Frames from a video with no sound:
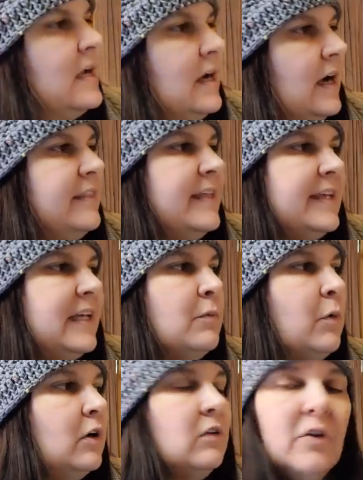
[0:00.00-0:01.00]
I think
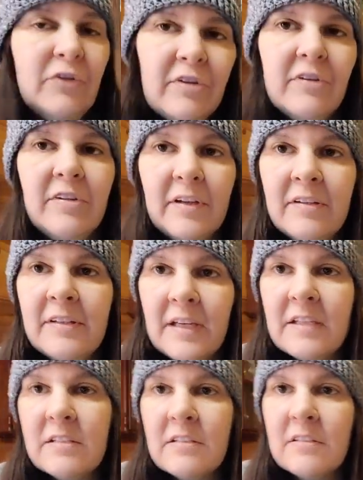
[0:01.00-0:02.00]
anywhere close to 60
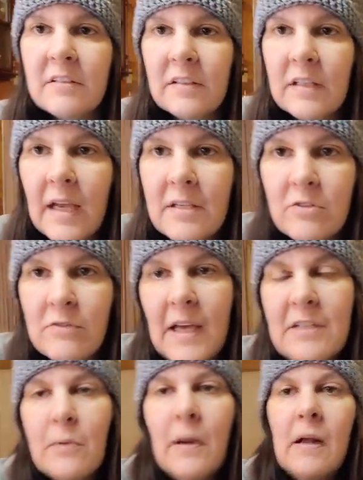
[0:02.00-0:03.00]
inches is a nice,
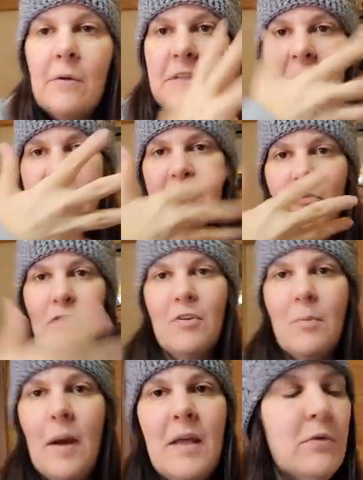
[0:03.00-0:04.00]
that's what I always aim for
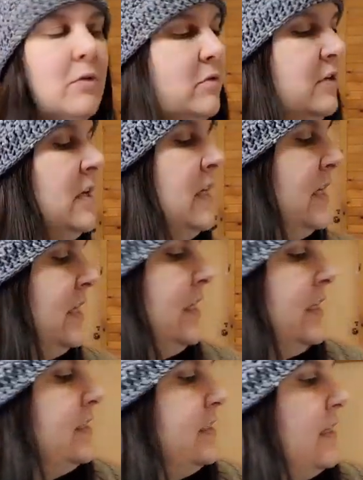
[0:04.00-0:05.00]
for my throws.
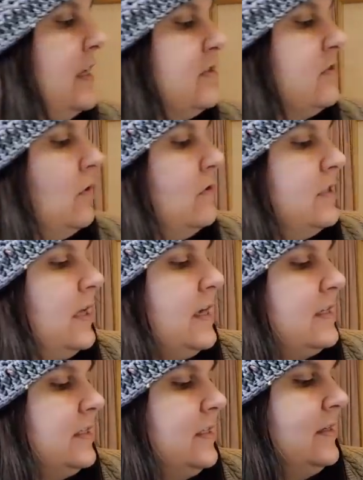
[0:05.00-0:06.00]
Is a nice throw
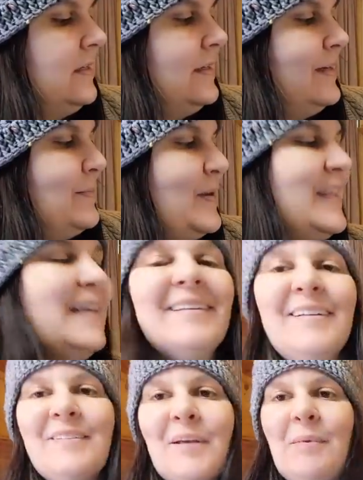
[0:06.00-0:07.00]
size. But that's
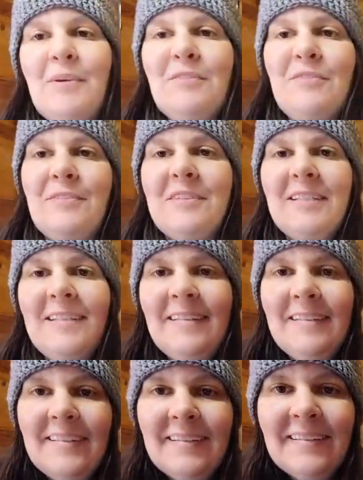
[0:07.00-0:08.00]
gonna look beautiful, isn't
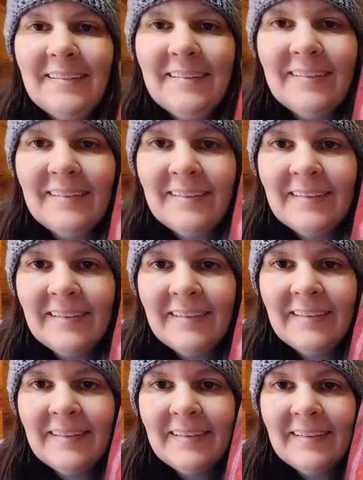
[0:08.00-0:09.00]
it?
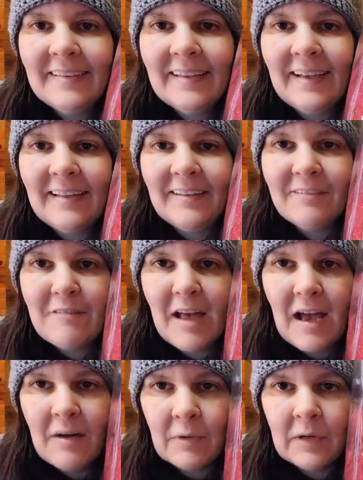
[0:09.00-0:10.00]
I love
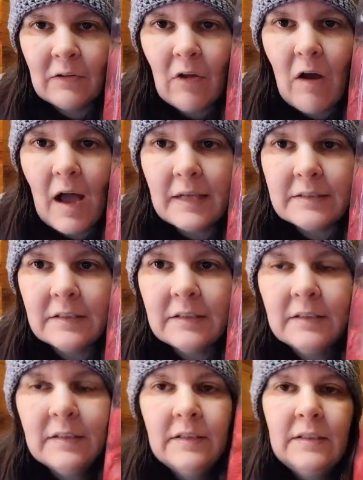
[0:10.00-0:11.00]
that one a lot.
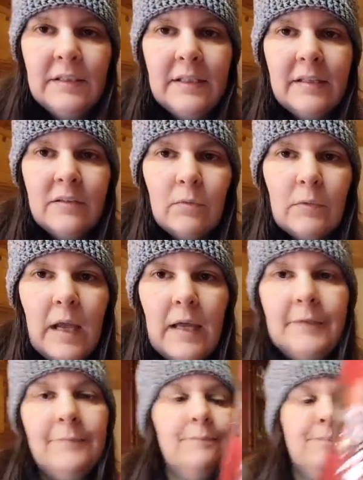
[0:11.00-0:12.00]
In the red.